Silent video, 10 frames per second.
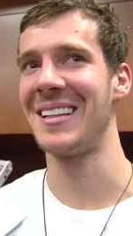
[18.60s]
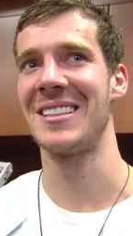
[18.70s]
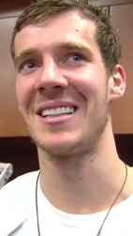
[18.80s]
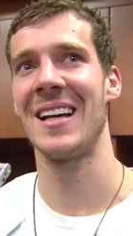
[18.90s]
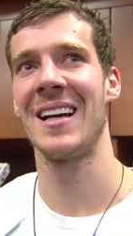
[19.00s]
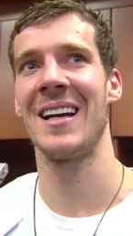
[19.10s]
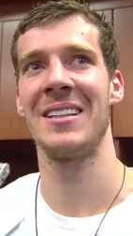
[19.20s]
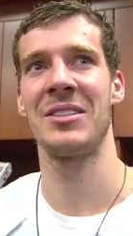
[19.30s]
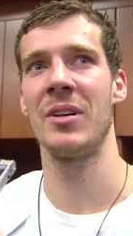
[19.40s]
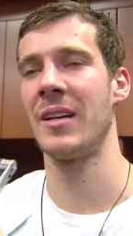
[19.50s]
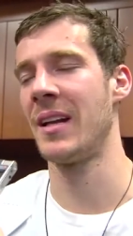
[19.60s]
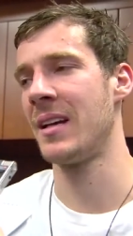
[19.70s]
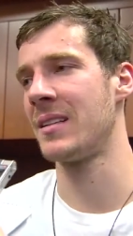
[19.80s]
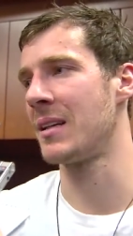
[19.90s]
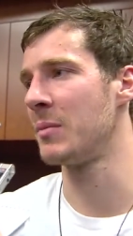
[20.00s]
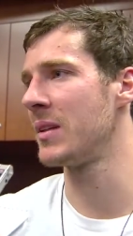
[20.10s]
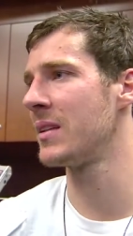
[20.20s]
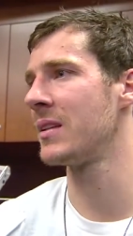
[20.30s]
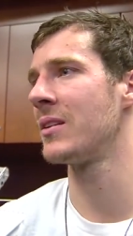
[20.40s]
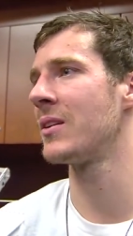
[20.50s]
it's uh, it's really nice. I
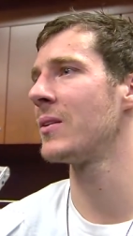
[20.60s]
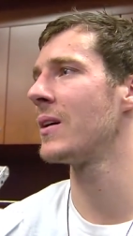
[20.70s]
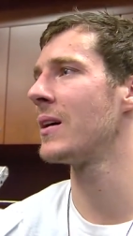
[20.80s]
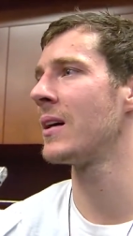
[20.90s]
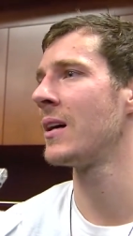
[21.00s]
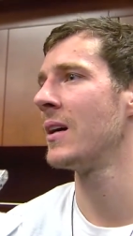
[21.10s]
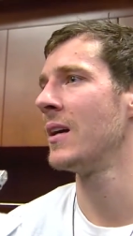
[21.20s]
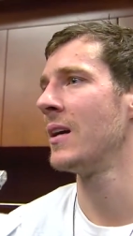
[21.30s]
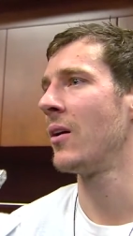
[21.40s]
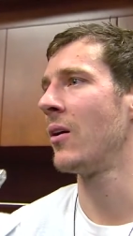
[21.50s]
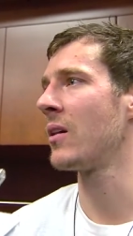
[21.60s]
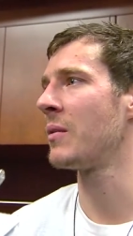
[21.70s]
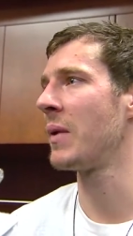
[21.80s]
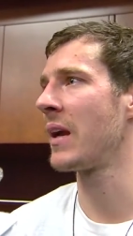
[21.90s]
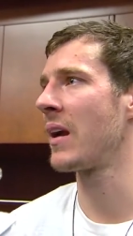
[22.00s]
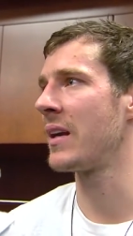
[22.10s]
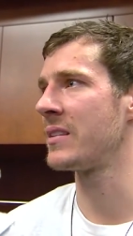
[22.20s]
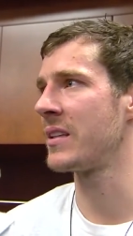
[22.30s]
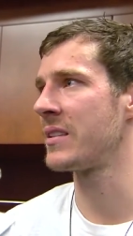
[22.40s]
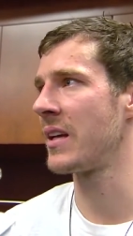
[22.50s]
mean, you know, uh, all the main
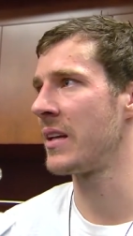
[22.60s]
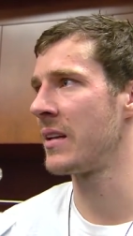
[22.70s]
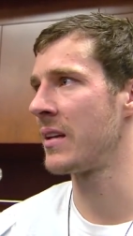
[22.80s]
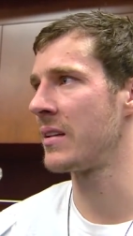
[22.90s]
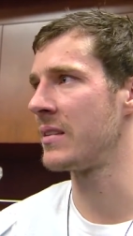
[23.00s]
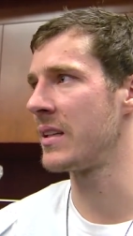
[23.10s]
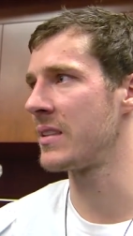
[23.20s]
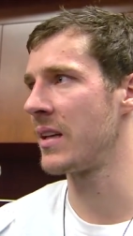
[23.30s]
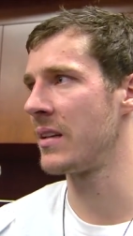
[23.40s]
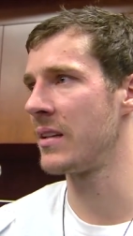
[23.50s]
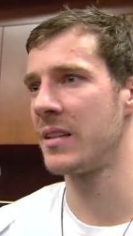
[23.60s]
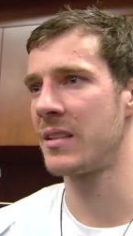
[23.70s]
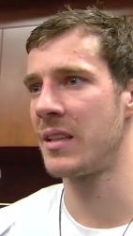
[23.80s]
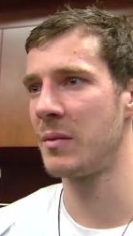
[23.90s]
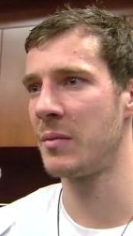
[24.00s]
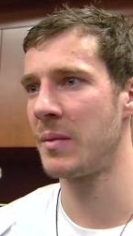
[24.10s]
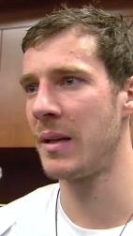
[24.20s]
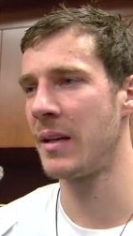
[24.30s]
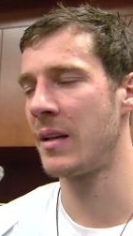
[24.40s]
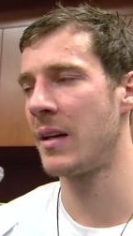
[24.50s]
guys they stay in they stay in this team,
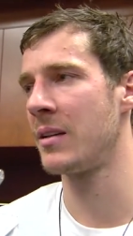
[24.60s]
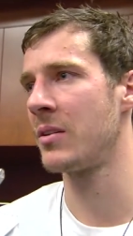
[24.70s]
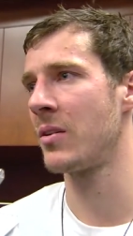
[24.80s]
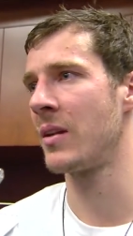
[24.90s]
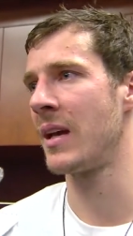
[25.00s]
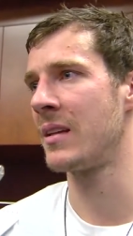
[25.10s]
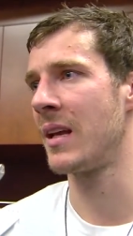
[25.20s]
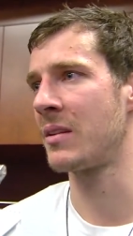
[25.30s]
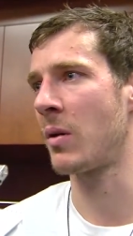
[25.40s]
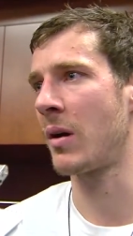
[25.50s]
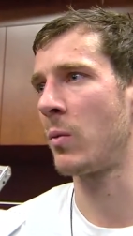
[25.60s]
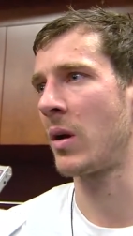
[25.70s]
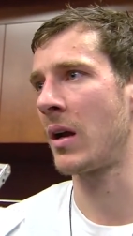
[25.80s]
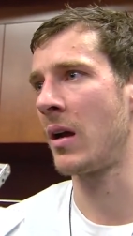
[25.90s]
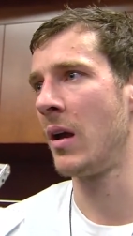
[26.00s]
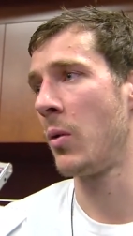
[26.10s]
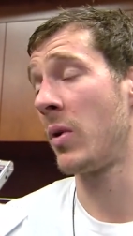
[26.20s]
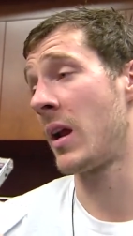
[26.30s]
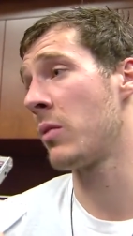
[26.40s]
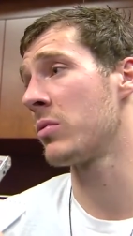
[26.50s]
and uh, you know that that's what, what,
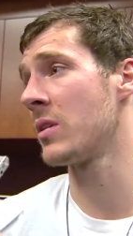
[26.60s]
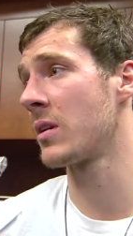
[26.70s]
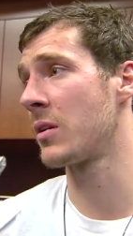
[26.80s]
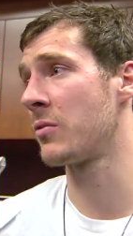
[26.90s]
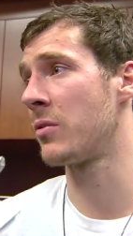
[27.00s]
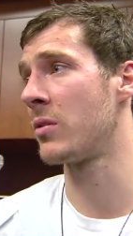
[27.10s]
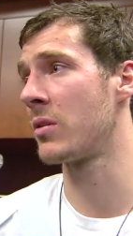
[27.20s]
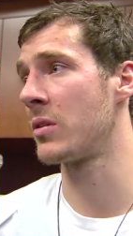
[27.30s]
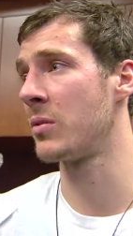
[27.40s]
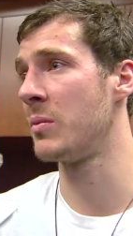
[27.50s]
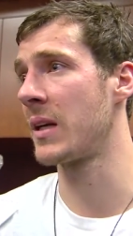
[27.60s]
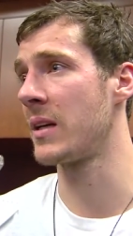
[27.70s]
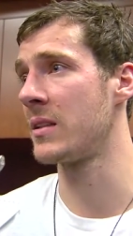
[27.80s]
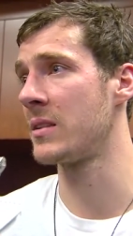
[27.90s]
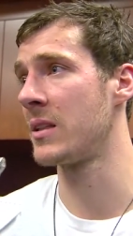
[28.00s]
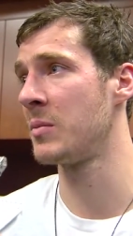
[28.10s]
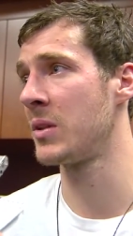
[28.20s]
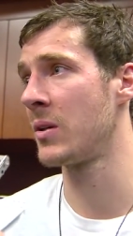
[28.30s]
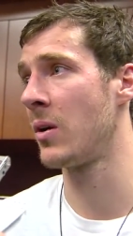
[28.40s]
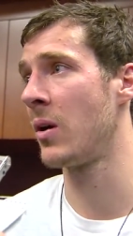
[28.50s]
what I was looking forward to because um,
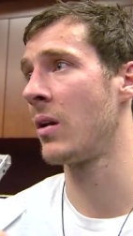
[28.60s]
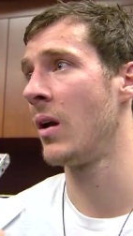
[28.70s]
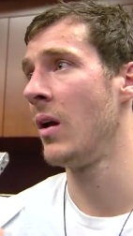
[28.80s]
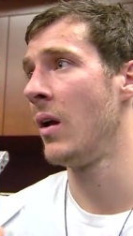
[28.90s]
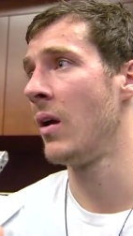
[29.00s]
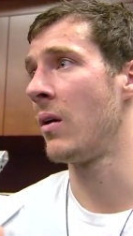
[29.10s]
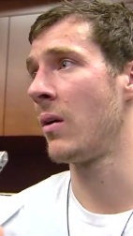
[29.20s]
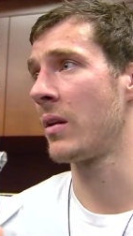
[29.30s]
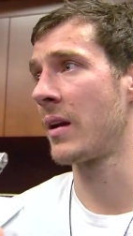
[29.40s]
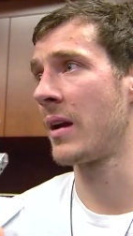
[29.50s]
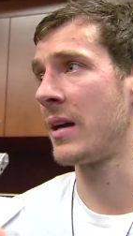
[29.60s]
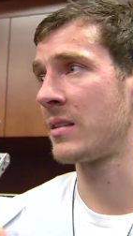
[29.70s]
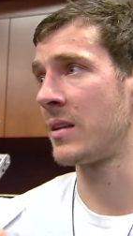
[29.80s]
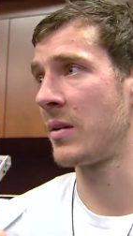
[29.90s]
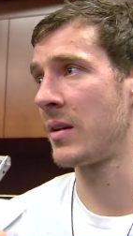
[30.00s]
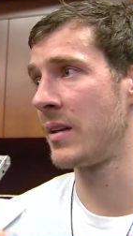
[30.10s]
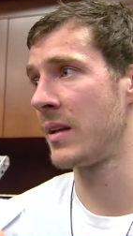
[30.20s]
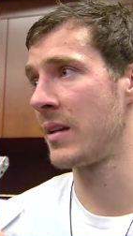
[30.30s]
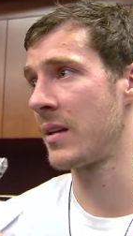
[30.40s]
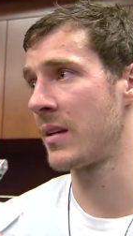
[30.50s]
you know all all the guys they,
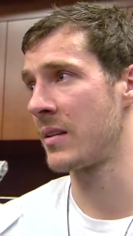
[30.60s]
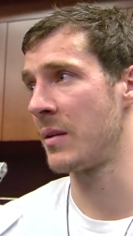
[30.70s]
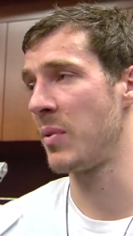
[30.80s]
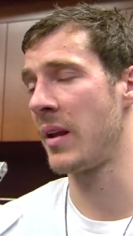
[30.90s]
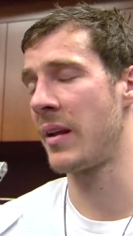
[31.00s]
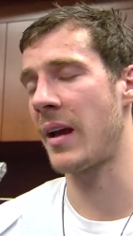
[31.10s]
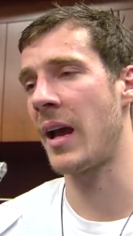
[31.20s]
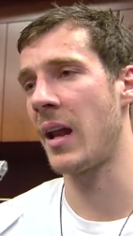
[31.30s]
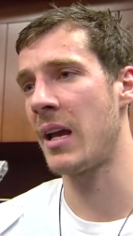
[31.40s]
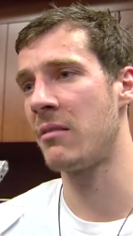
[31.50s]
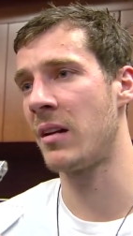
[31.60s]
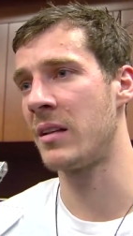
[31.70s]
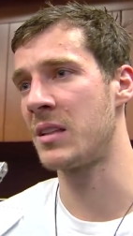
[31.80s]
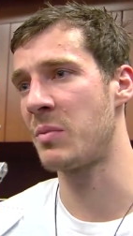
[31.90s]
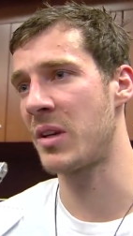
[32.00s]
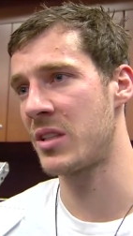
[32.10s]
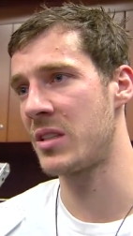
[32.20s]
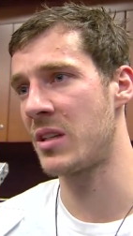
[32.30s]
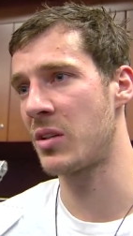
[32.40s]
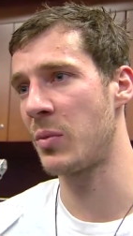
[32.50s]
they, they play in a high level and it's much
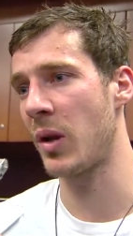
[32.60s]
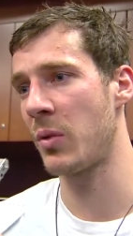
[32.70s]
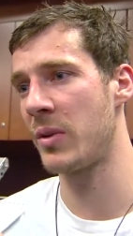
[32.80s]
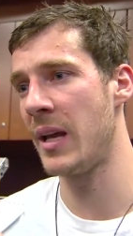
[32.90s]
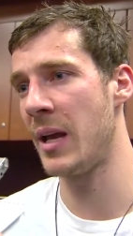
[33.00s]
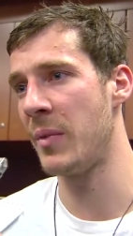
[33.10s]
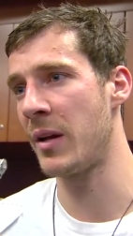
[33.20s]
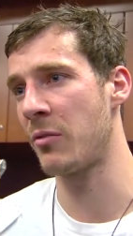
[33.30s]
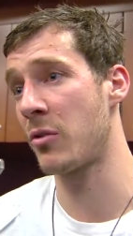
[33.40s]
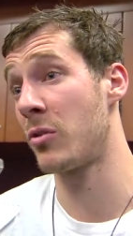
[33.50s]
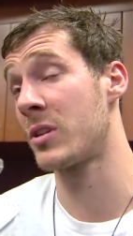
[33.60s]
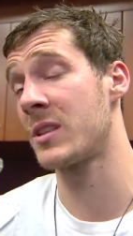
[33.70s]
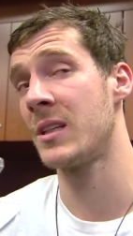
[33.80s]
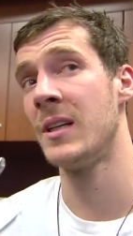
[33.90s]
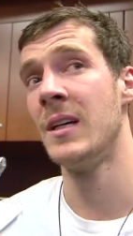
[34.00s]
easier to play with them and of course